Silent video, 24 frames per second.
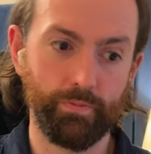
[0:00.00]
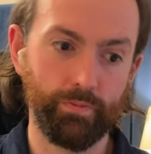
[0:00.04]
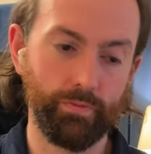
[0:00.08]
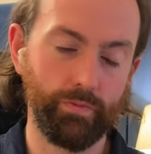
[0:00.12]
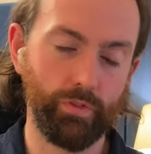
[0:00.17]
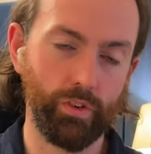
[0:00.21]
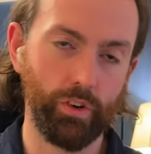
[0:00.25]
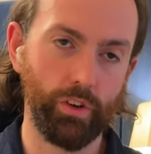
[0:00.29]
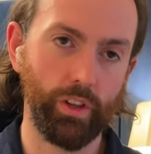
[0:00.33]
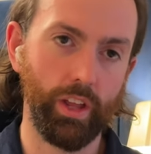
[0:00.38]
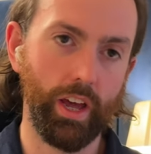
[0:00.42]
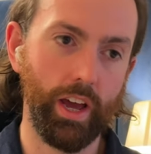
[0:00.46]

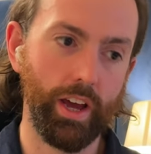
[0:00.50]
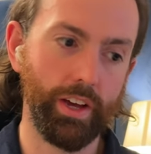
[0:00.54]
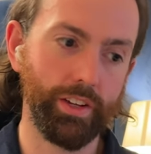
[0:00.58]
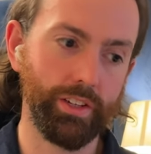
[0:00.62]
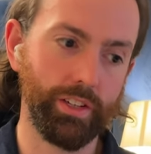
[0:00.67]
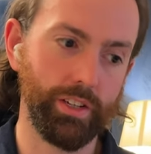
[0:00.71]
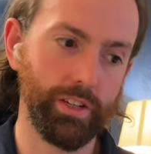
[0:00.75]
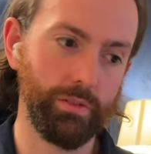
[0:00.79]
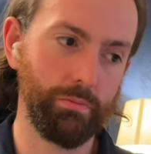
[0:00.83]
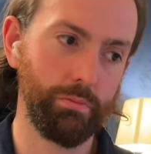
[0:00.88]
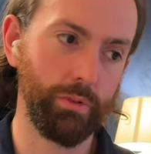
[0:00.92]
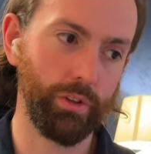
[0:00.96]
for that.
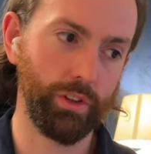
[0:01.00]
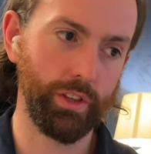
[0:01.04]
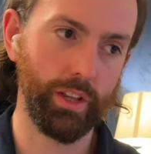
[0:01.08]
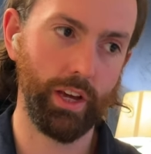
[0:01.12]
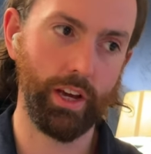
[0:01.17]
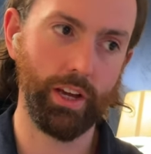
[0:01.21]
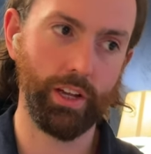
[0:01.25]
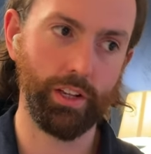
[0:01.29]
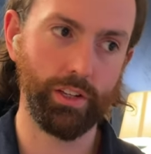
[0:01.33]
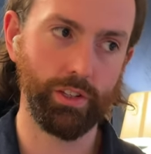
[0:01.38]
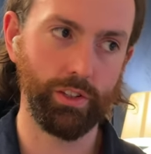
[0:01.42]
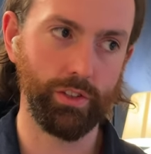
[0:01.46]
But
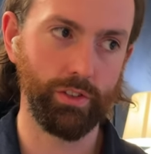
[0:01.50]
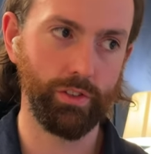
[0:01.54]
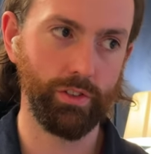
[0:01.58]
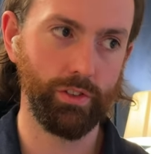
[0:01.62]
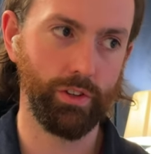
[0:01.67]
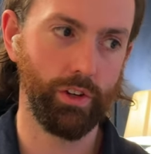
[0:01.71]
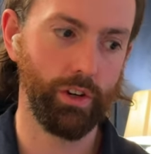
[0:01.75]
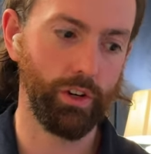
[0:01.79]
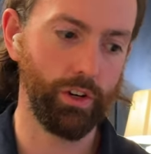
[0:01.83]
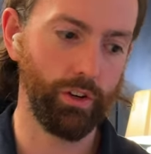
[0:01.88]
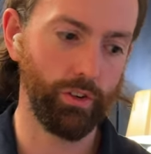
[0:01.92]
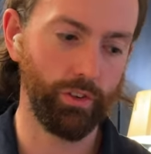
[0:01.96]
then,
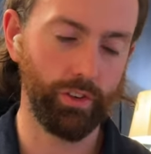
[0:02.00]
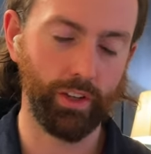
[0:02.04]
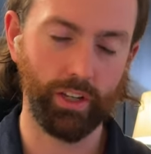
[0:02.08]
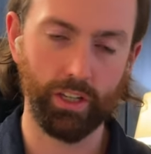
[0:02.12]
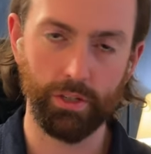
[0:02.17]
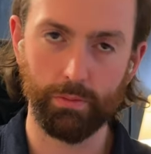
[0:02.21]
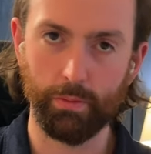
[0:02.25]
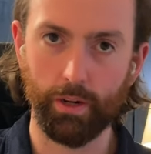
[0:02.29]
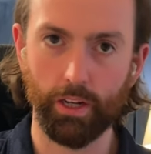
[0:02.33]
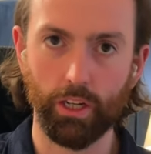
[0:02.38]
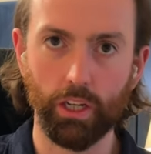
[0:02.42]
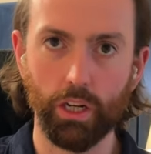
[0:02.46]
you know,
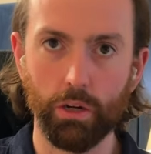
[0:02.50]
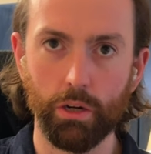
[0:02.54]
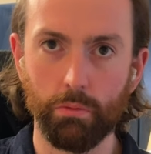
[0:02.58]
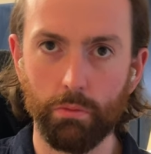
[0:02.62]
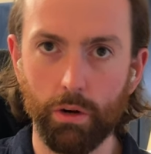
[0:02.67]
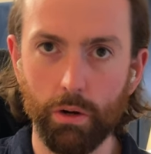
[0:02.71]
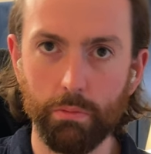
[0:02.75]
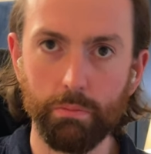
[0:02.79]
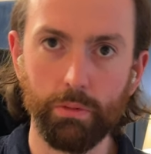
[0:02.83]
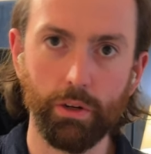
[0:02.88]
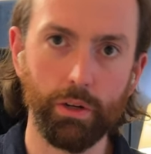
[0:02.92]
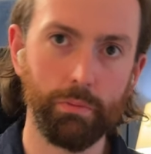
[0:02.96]
things might come
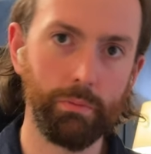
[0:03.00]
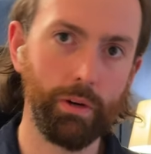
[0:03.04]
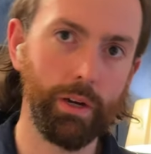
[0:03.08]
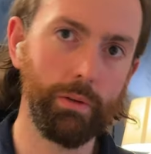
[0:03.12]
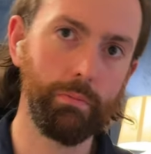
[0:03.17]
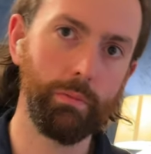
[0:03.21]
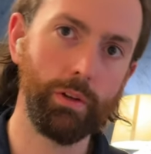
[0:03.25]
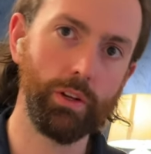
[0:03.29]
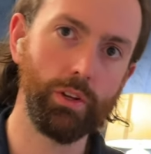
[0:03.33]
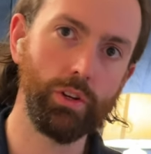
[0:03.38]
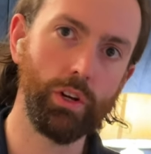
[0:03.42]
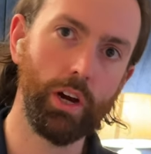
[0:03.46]
up and it might
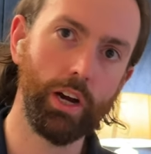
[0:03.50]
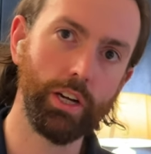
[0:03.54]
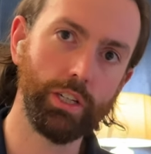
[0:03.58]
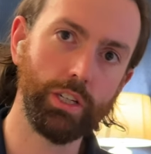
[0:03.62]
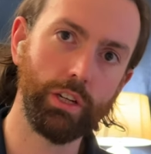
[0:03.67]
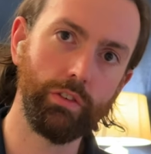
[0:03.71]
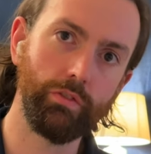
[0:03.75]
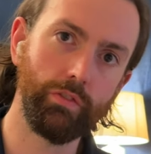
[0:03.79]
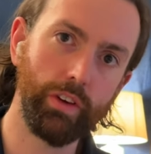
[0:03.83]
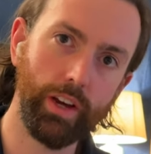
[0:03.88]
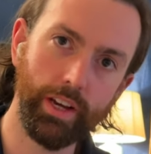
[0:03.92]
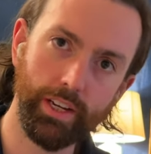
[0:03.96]
mean you actually
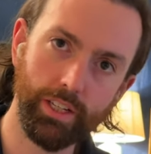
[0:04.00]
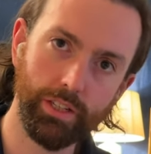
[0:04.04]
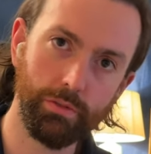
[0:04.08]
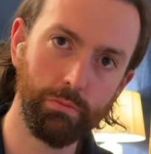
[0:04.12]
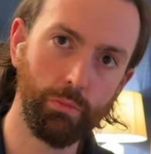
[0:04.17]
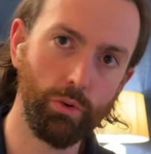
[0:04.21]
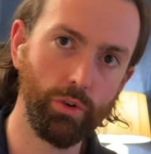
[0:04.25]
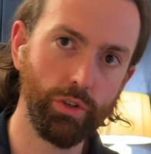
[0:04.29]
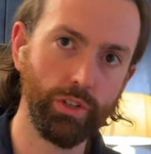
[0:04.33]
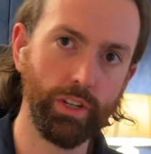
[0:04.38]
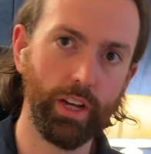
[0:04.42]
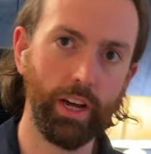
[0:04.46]
invest
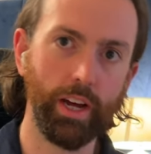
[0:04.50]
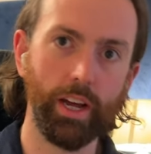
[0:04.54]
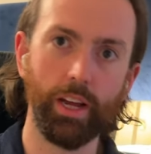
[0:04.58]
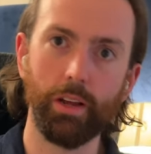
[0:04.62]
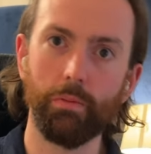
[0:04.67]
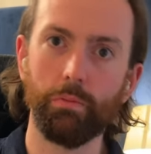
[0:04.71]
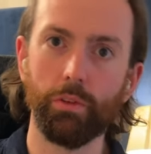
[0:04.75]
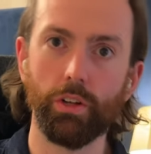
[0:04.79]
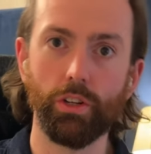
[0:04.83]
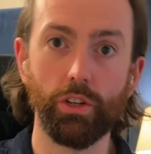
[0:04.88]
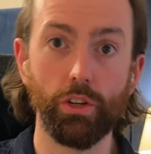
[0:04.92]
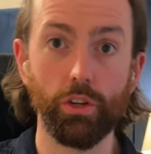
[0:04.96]
more time
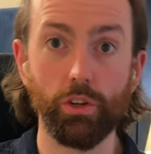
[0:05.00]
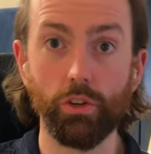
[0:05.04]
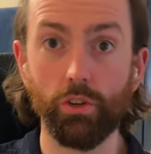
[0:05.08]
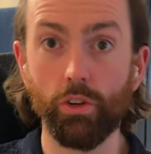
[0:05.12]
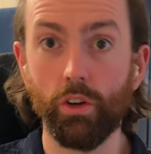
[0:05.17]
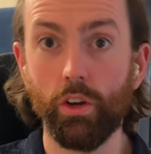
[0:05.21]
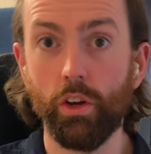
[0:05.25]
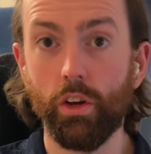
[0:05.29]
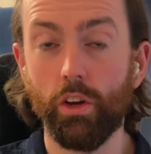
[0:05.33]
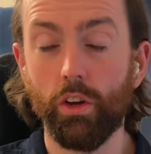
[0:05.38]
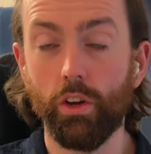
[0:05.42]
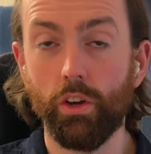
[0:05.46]
than you
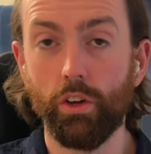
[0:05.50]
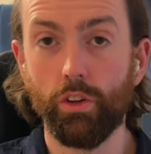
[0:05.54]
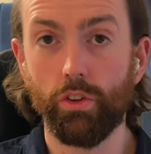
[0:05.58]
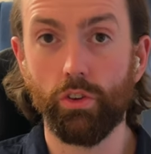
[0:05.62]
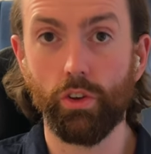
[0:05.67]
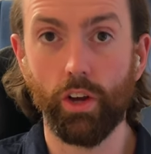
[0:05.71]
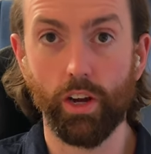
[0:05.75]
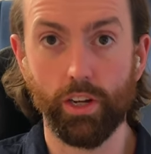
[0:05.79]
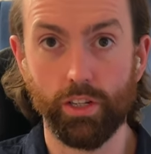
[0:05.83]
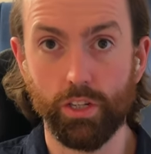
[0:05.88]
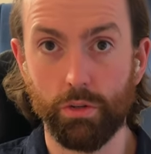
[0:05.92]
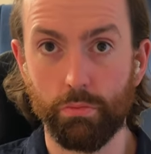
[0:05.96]

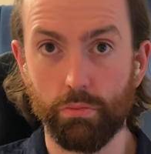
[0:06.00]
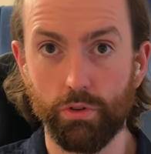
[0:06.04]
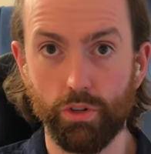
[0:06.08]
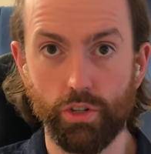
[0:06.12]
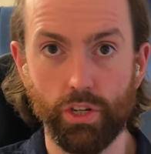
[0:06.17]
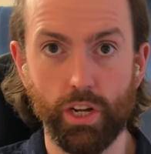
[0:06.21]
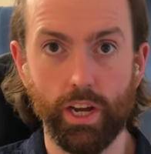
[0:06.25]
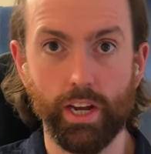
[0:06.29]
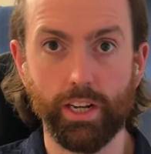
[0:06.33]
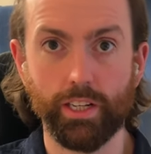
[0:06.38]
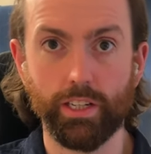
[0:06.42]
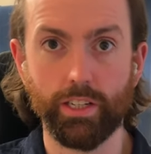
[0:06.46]
actually
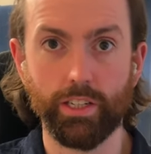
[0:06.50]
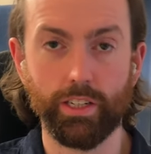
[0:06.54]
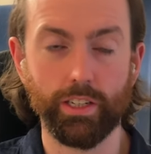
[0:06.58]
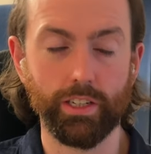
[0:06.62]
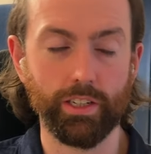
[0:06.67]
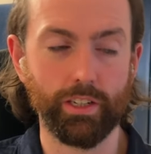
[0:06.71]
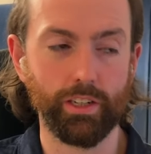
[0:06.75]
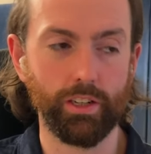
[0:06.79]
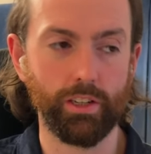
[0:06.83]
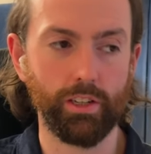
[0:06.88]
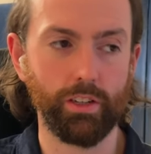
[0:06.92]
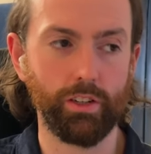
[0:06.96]
projected
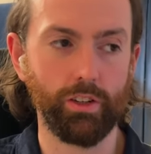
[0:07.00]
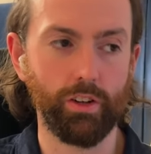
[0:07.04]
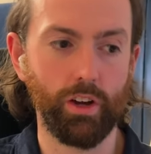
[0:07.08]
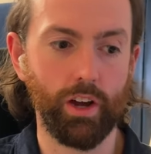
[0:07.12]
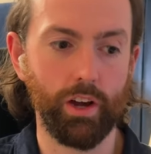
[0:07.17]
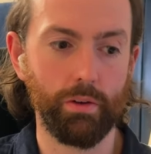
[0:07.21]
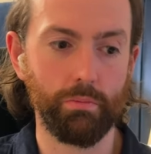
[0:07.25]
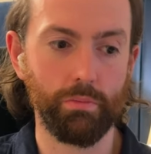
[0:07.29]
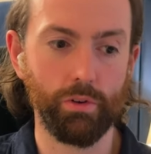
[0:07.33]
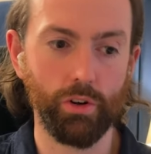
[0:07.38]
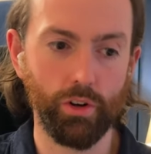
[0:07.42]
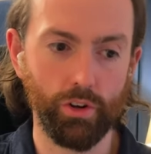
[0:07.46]
into a
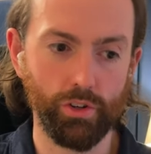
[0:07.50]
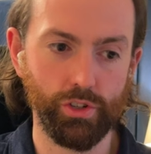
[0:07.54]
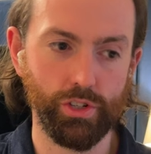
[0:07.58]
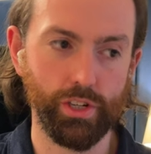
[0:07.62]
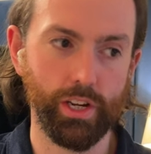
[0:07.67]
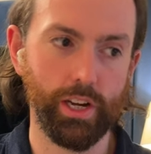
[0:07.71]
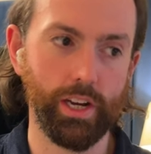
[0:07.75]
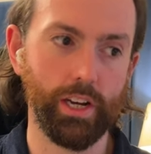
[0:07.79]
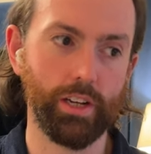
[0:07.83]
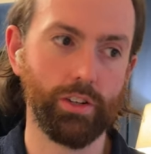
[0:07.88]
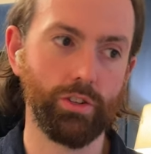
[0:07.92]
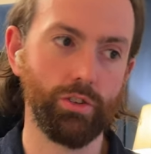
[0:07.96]

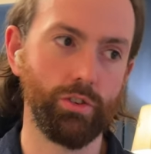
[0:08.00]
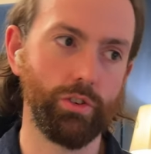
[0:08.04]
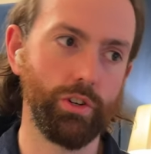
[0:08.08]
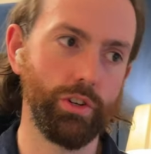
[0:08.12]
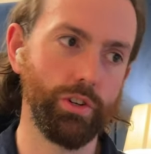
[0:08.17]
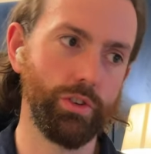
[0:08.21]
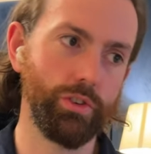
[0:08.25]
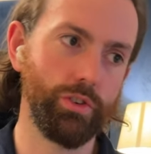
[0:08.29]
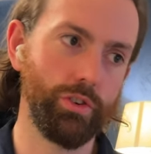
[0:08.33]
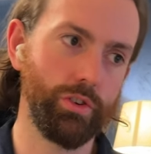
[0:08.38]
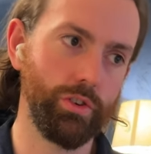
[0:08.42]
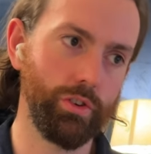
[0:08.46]
project or
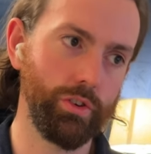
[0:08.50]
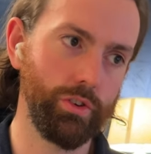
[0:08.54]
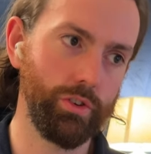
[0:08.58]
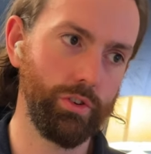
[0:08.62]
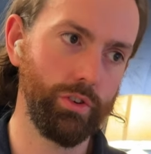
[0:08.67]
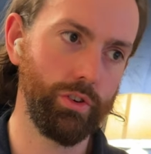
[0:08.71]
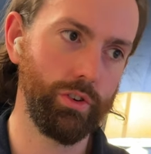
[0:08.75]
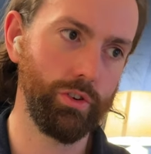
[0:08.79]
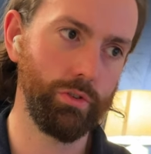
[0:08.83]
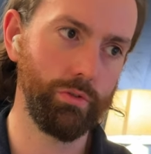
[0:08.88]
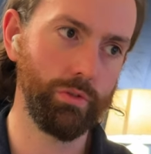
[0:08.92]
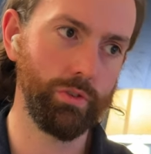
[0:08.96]
into your
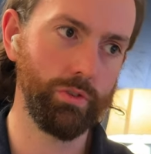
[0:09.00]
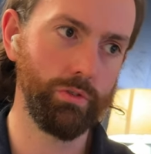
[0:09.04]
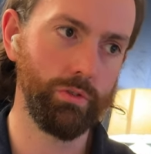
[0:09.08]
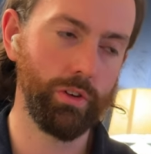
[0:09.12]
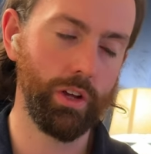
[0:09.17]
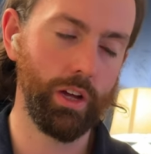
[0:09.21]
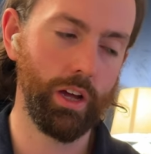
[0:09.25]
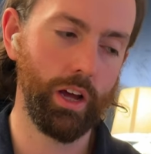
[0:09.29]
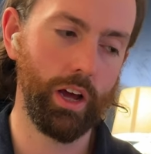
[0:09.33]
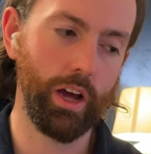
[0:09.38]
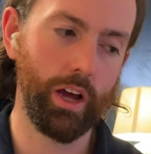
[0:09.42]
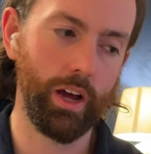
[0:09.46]

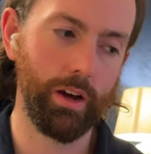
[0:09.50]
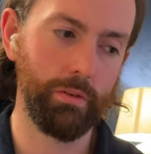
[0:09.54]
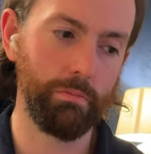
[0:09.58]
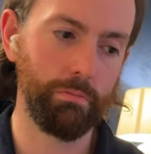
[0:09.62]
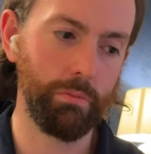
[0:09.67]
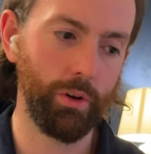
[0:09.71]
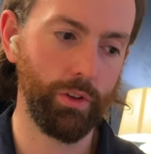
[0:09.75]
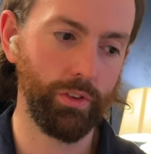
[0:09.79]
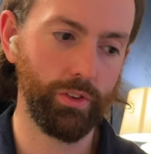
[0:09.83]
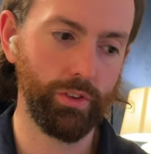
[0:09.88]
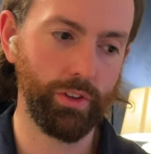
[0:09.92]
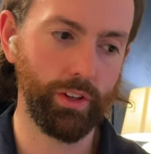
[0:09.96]

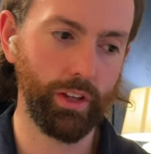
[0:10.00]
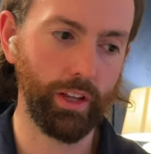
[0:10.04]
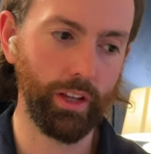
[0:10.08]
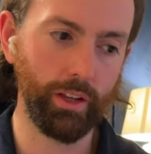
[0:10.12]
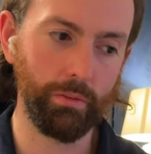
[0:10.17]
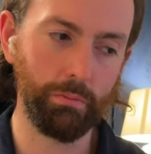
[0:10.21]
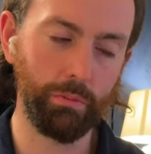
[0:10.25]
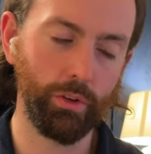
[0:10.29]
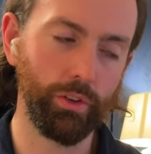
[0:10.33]
monthly